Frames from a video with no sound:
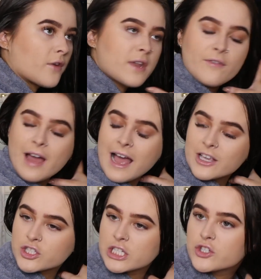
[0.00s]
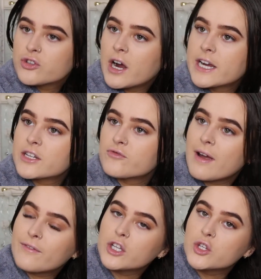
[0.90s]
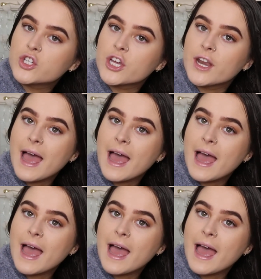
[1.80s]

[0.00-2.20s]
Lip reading: I've never actually tried Revolution